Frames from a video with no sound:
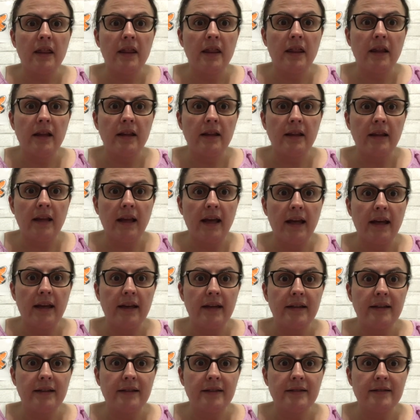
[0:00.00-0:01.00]
the
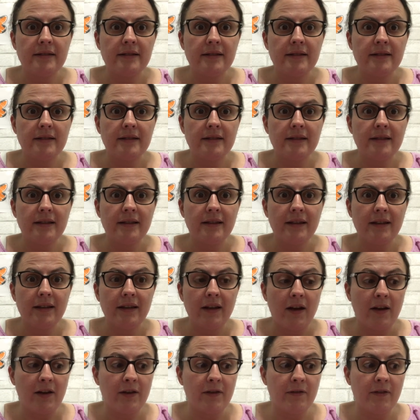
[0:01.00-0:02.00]
legs.
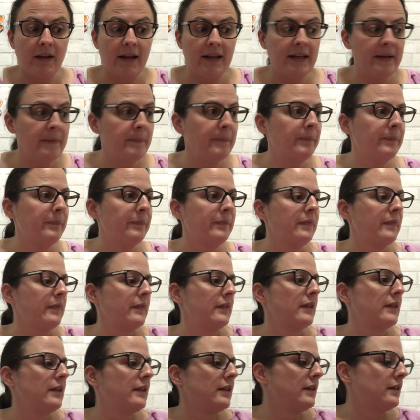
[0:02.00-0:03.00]
Are you ready?
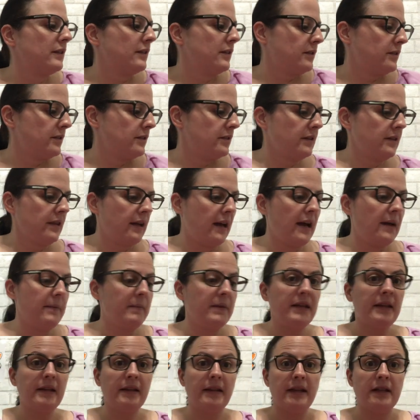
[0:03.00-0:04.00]
How
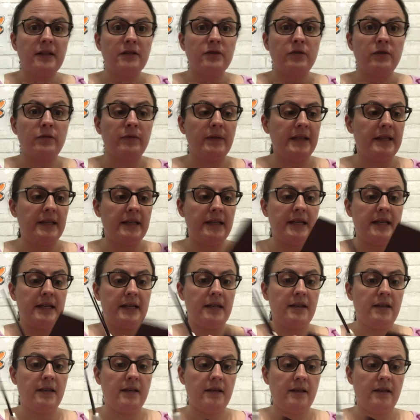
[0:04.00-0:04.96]
many legs do we need?